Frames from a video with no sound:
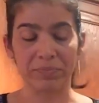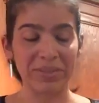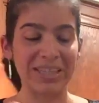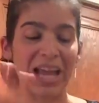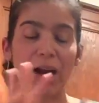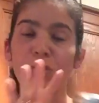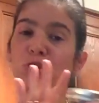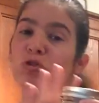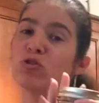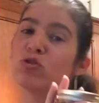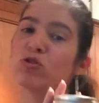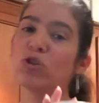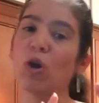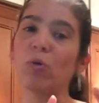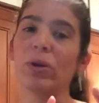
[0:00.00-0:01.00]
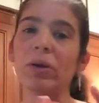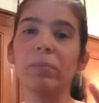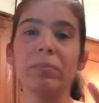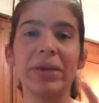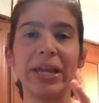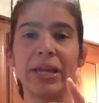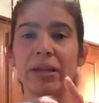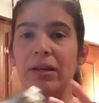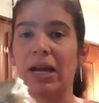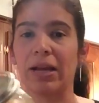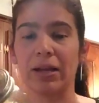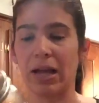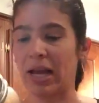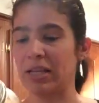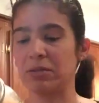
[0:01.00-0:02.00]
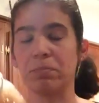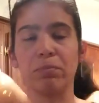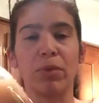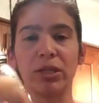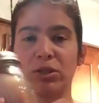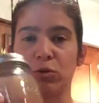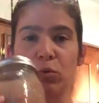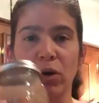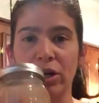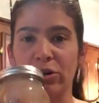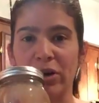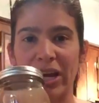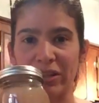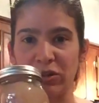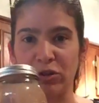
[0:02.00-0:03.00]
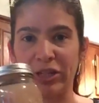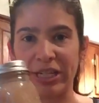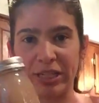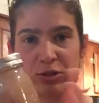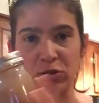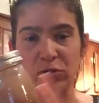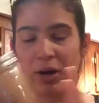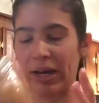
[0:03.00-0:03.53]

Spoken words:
Now you soak them in as much water as you need to.